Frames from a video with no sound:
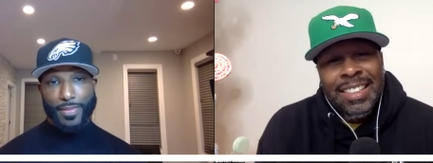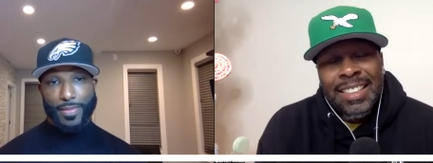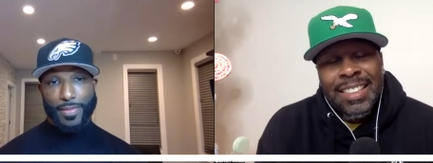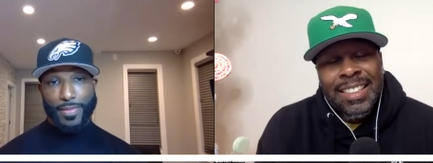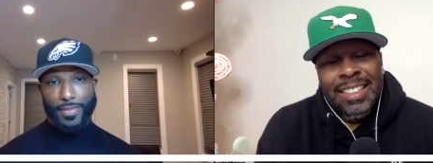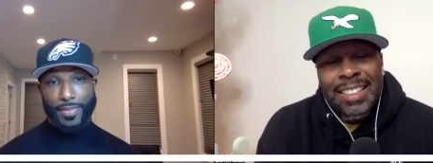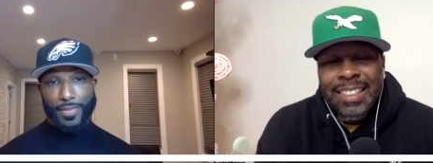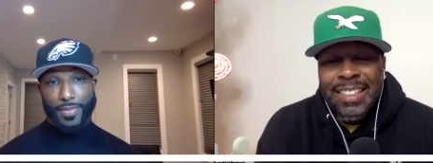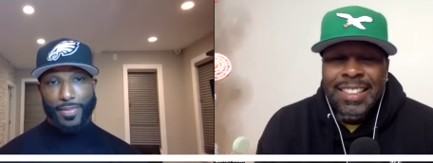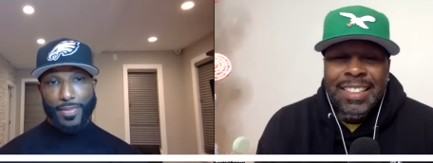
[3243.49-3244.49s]
Speaker 1: Yeah.
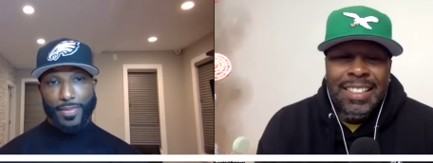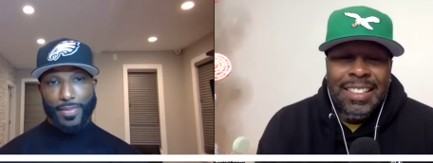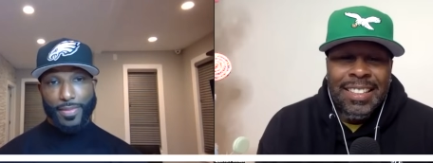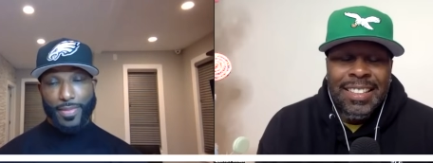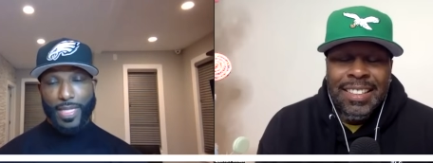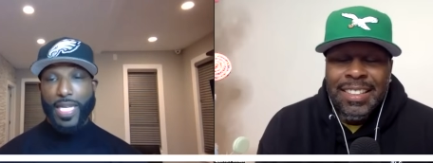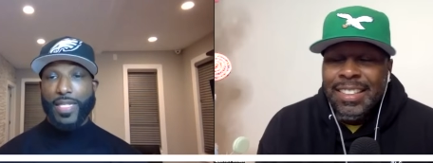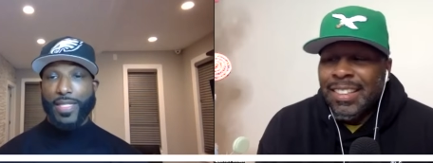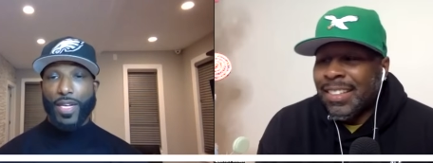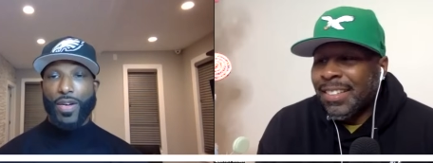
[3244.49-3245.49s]
yeah.
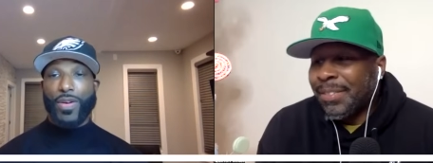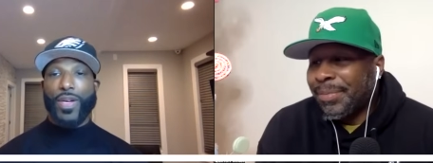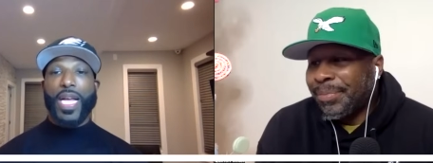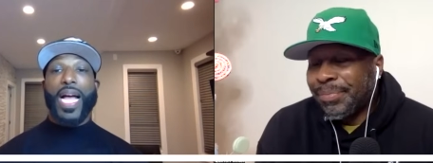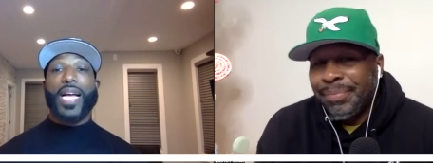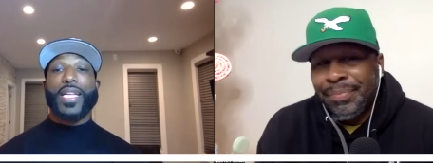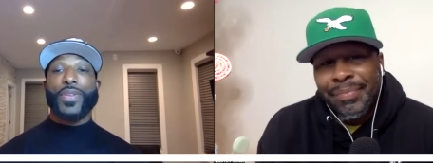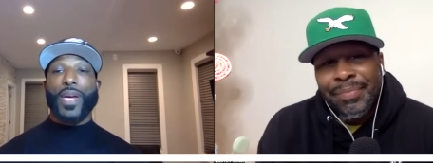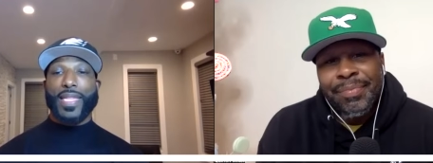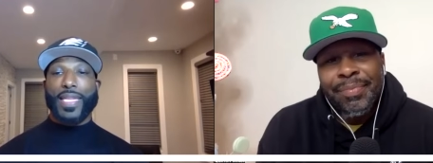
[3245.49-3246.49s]
So, do
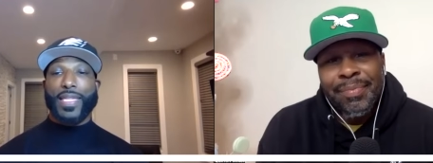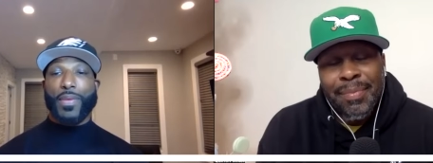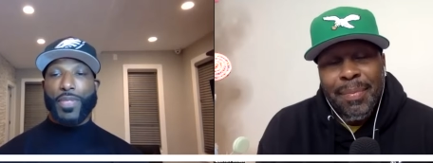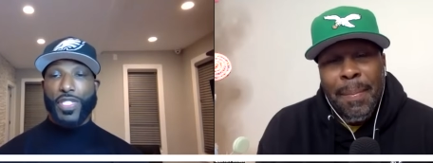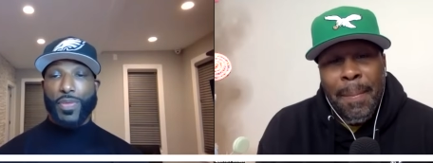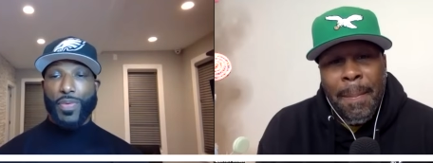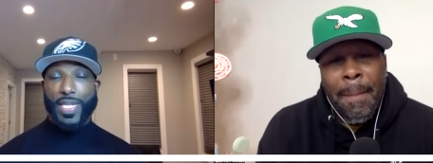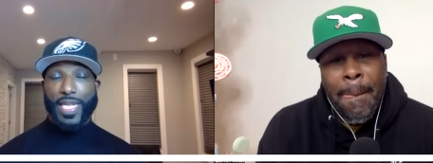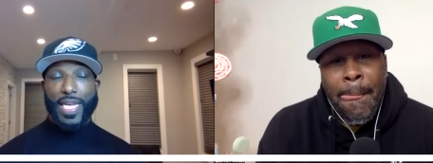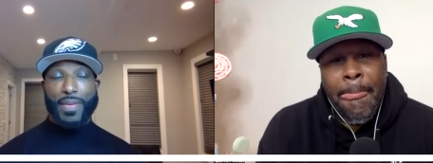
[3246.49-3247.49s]
I think that we should win the
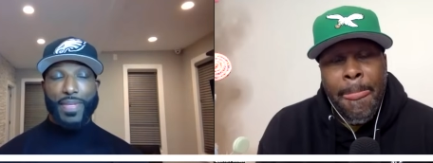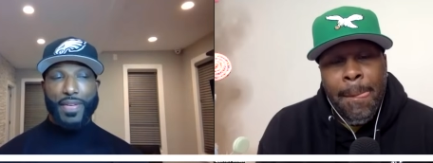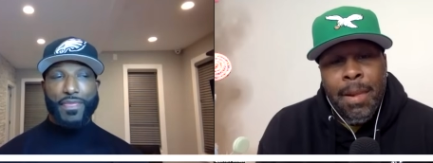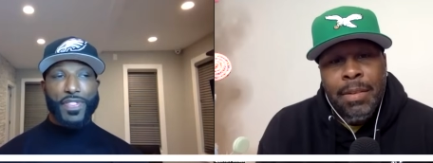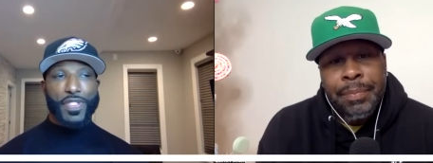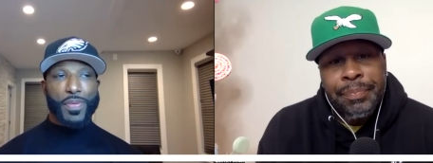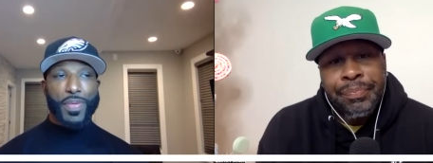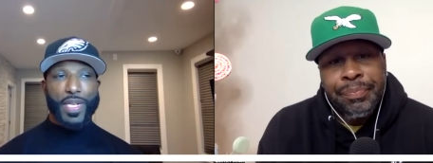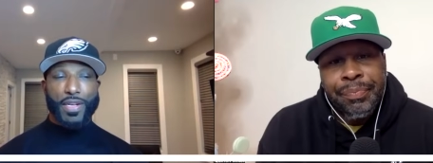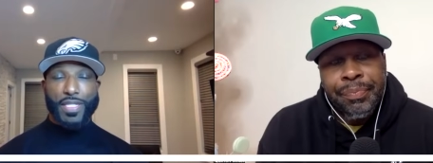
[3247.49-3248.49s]
game? We definitely should win.
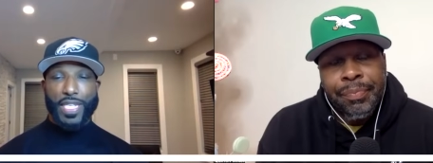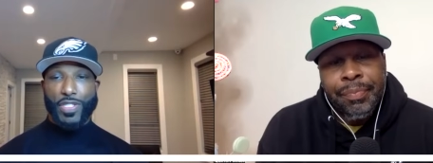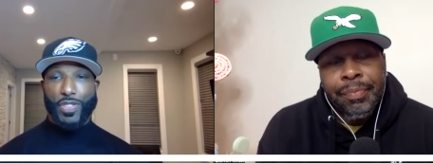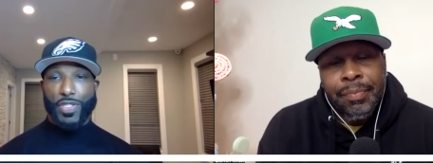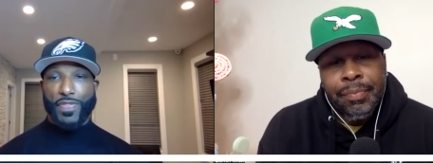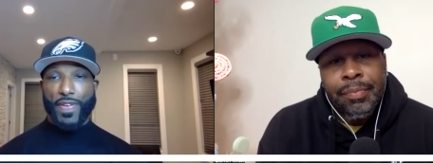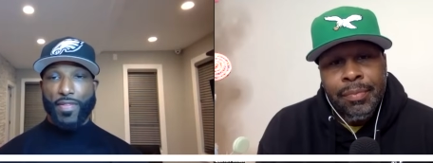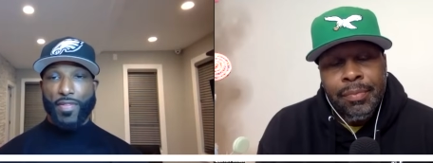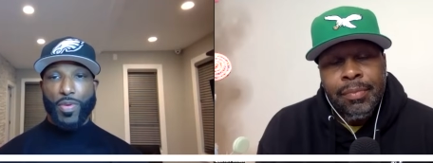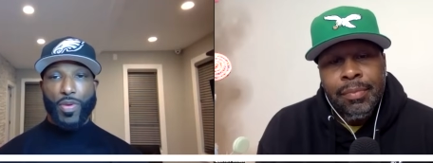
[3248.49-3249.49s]
Our schedule is
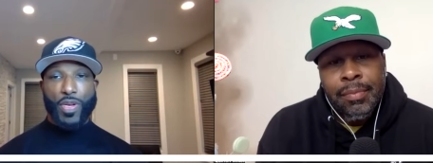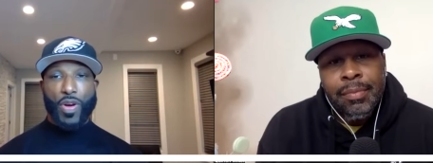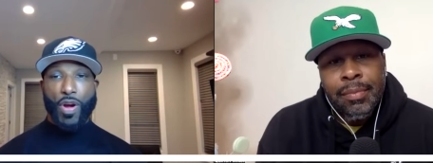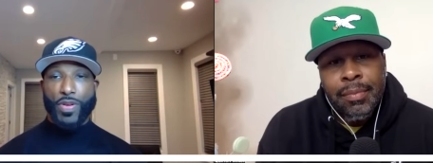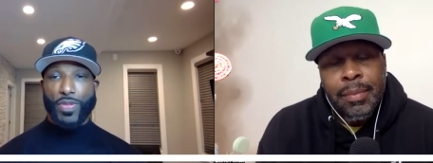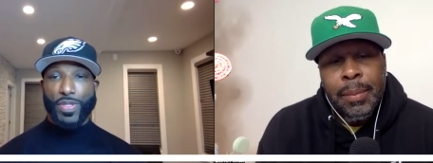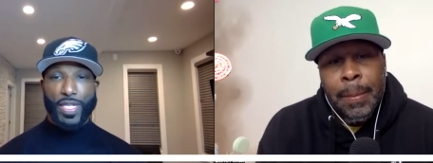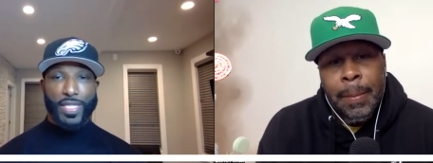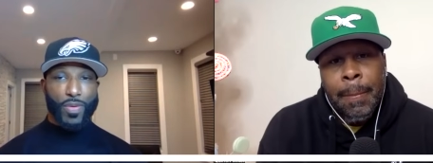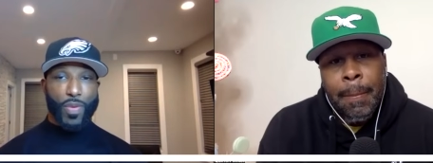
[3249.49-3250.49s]
favorable. Cardinals
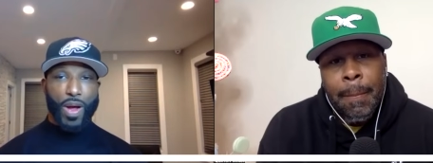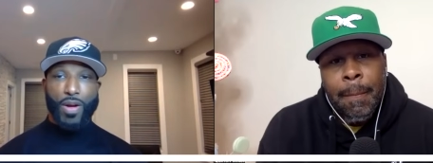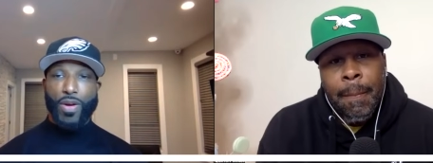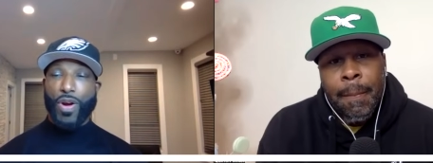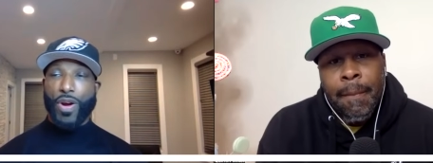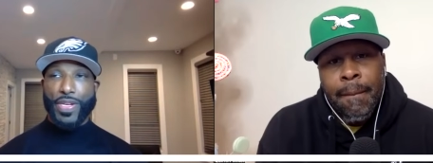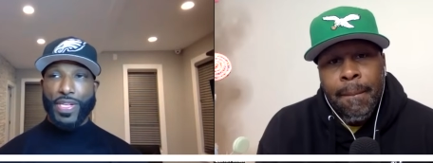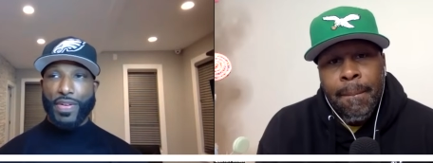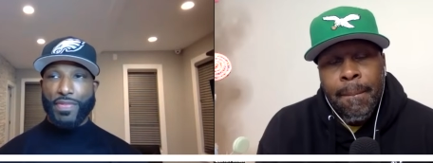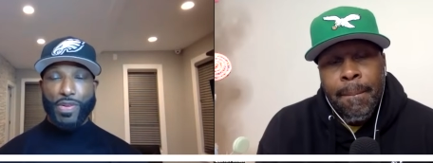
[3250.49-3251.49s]
is a wild card. You
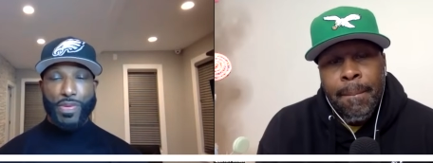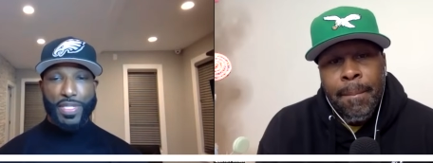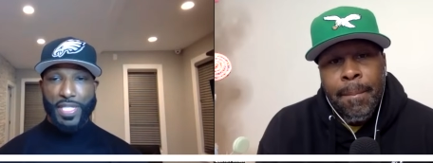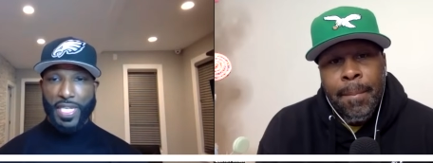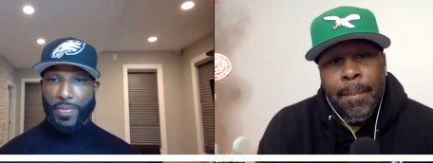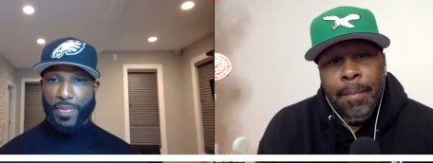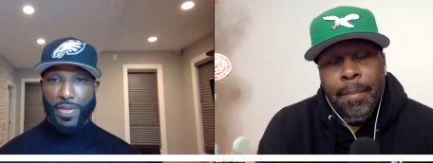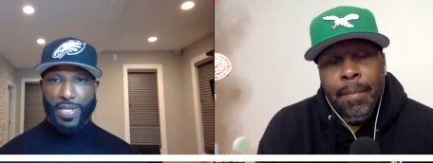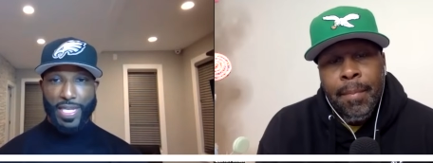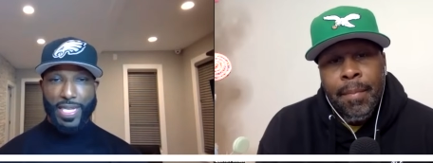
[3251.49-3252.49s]
never know which team we're going to
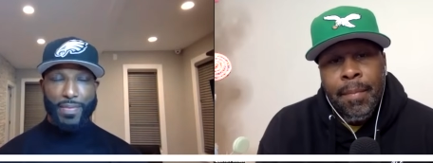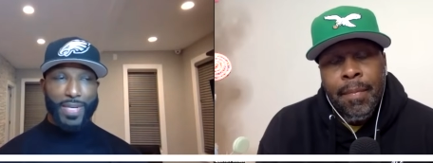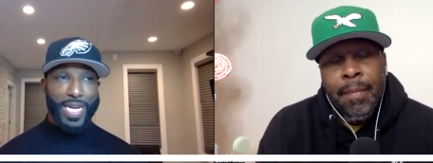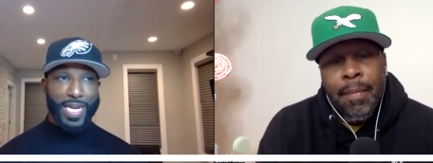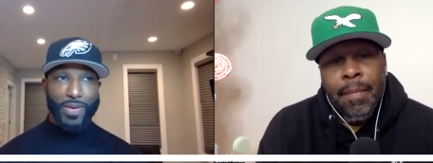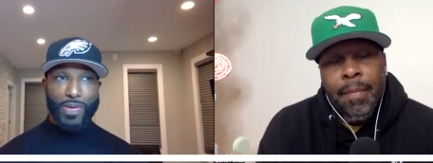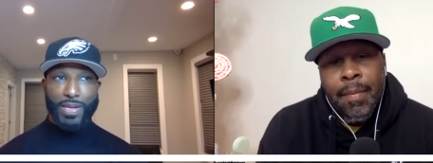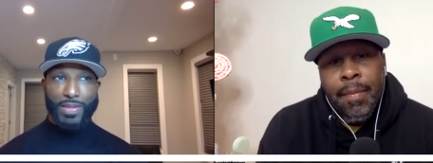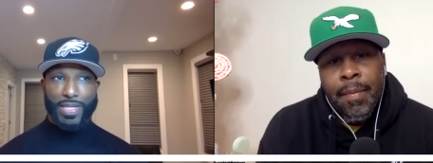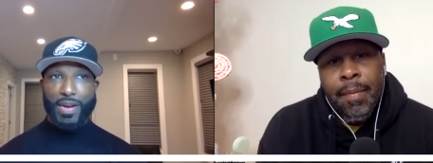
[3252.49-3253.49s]
get. We got to go out
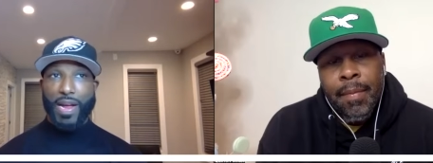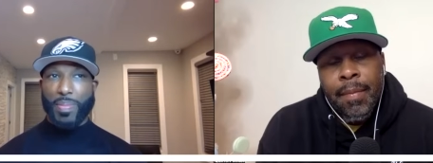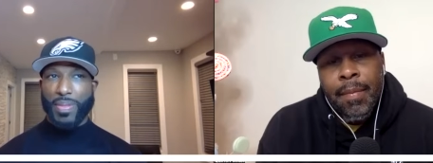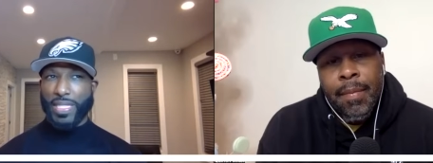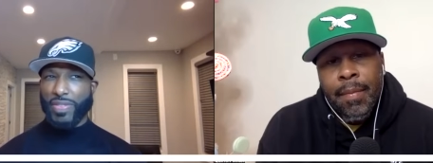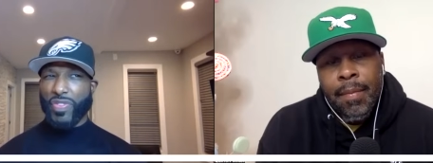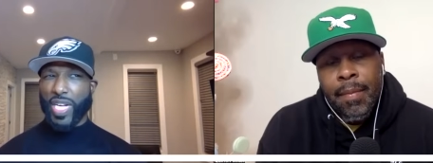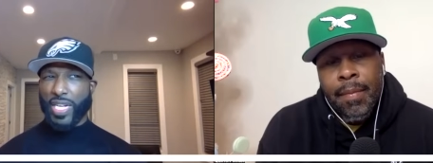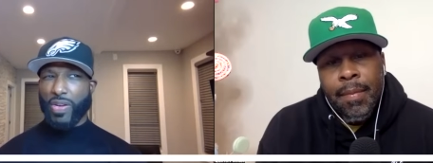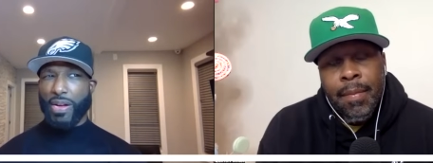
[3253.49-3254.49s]
there. I believe we got to
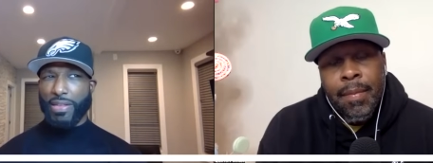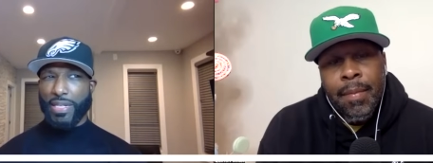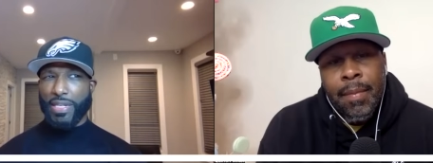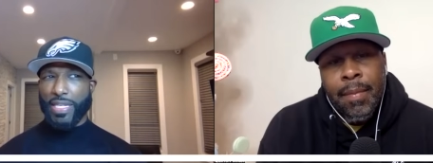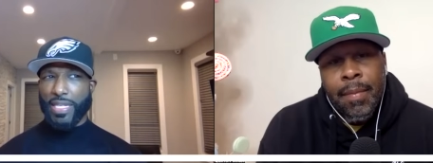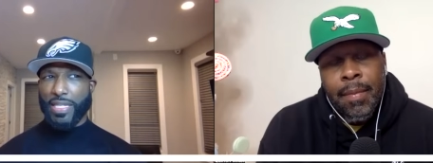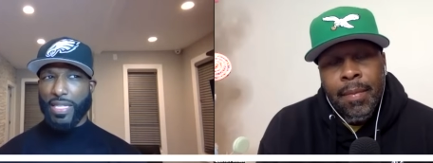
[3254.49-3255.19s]
go out there again.